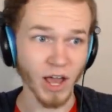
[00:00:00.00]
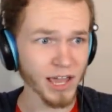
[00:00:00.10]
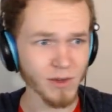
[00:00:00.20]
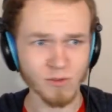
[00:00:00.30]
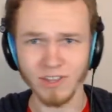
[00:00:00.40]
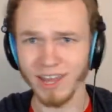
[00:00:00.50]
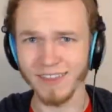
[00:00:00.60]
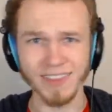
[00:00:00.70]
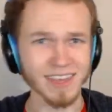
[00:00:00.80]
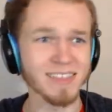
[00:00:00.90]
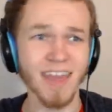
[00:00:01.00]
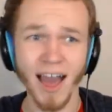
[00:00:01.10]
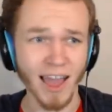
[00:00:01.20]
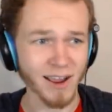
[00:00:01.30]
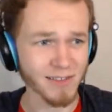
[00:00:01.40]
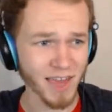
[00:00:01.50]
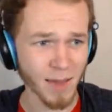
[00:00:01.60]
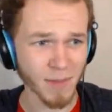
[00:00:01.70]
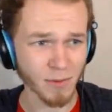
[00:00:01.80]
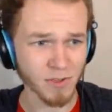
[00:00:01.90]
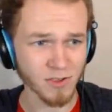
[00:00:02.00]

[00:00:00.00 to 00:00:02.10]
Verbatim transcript: I used it like the entire time I was